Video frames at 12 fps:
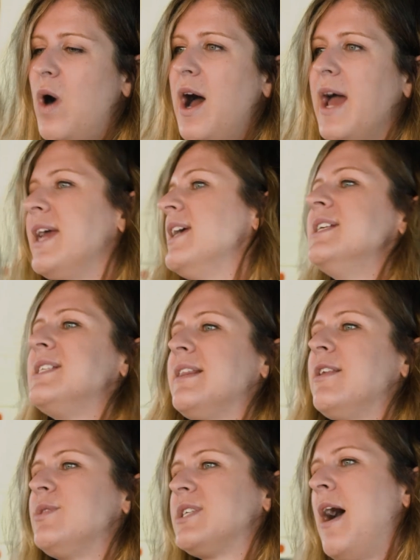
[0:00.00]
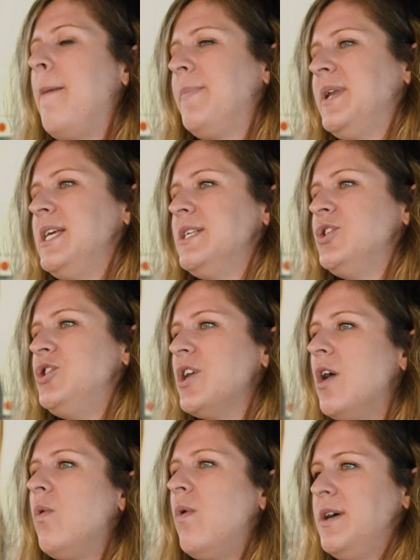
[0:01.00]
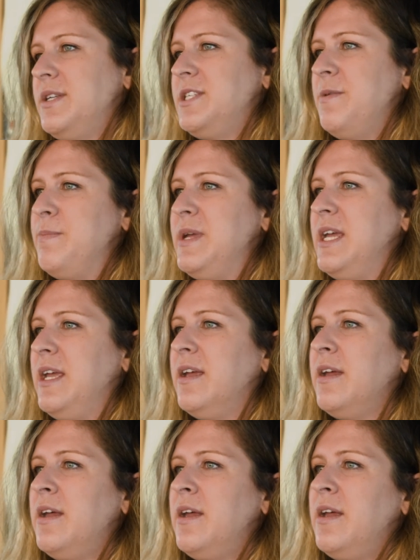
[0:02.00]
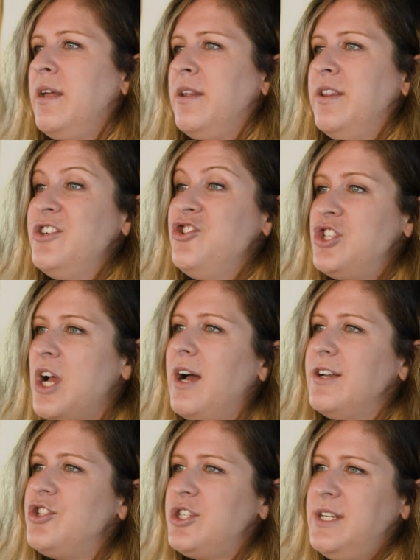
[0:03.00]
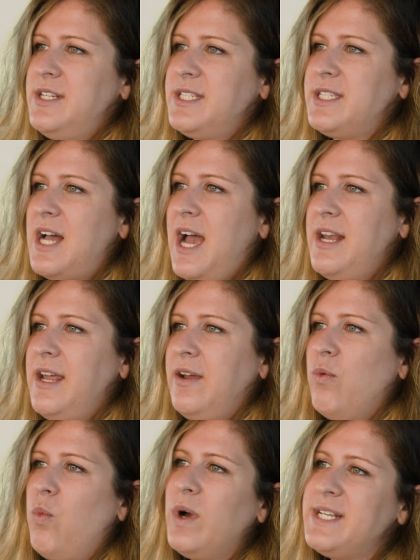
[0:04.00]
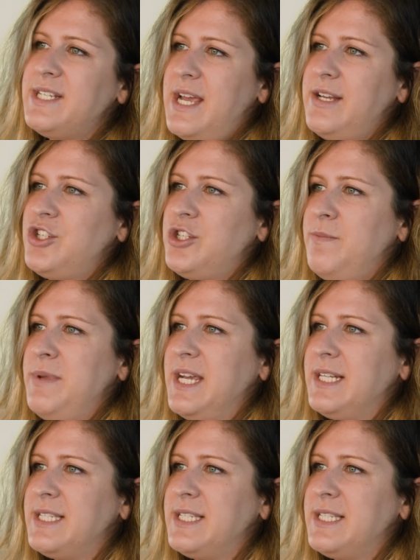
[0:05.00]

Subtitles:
why is that those companies don't want to be the judge in deciding what data should be